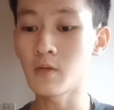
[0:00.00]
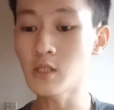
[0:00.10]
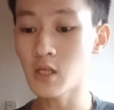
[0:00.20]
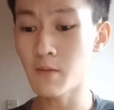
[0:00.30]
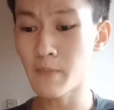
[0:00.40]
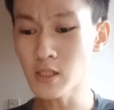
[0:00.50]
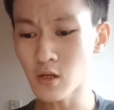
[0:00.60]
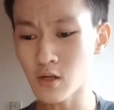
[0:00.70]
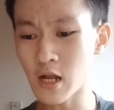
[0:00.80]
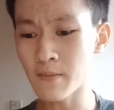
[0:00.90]
based
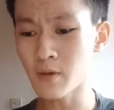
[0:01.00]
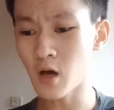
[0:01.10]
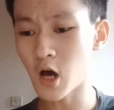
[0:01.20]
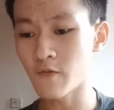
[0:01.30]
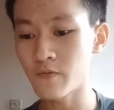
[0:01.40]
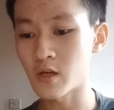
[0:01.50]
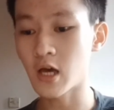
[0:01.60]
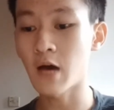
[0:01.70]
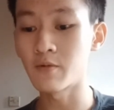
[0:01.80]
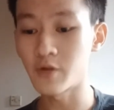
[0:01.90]
on the number of the
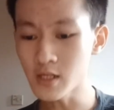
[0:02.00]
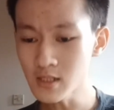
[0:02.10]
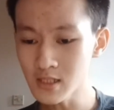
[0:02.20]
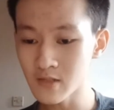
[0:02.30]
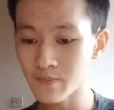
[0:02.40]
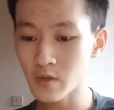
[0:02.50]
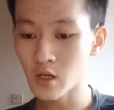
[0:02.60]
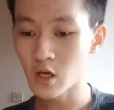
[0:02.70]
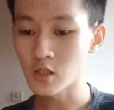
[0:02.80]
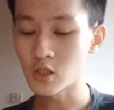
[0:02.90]
carbon rings.
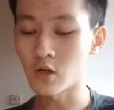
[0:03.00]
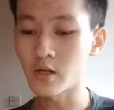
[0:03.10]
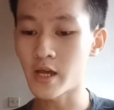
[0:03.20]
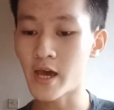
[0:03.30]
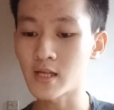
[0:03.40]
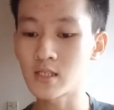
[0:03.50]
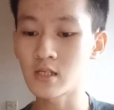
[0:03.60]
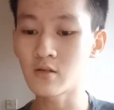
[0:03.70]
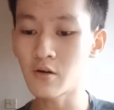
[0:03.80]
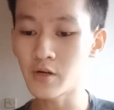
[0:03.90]
So they have
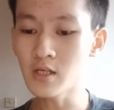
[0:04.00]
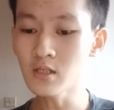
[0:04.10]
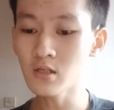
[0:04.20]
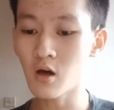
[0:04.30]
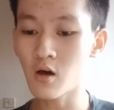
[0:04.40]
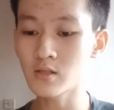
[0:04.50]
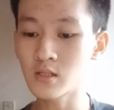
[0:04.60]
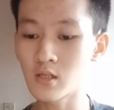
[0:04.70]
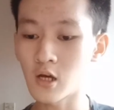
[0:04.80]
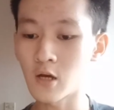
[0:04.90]
single rings called
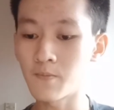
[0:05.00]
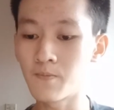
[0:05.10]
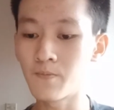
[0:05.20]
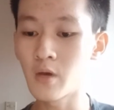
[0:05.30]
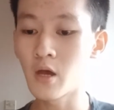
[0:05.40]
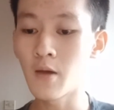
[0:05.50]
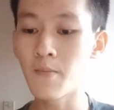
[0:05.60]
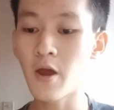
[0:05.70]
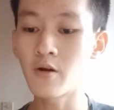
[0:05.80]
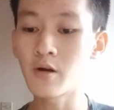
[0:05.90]
the
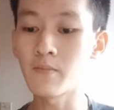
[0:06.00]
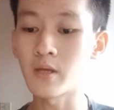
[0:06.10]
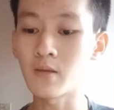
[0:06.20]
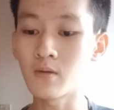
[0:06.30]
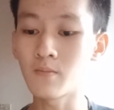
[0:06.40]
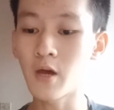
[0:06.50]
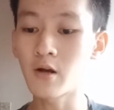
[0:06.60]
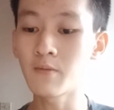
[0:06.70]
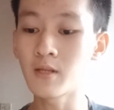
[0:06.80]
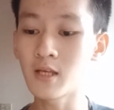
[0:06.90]

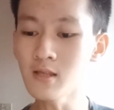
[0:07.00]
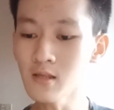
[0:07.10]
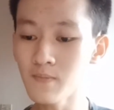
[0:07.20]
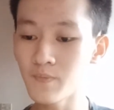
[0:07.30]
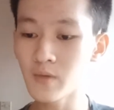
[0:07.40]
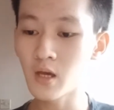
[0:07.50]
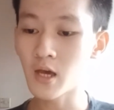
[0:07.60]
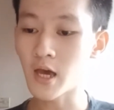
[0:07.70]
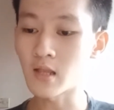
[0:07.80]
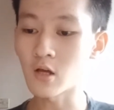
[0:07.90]
pyrimidine,
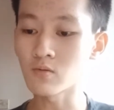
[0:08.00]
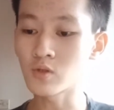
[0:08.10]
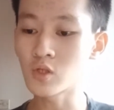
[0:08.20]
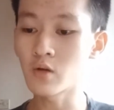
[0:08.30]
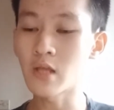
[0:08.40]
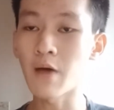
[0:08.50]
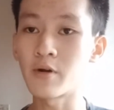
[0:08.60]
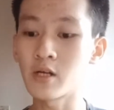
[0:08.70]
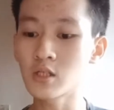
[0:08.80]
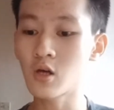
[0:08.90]
and also
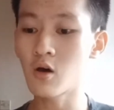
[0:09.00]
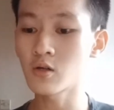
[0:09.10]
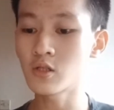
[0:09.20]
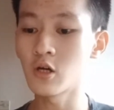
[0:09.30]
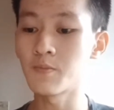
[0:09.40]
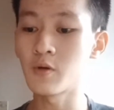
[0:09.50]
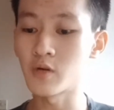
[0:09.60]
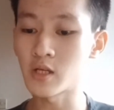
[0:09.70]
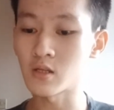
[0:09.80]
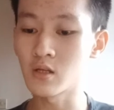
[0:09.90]
double rings called the
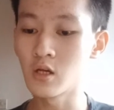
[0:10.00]
purine.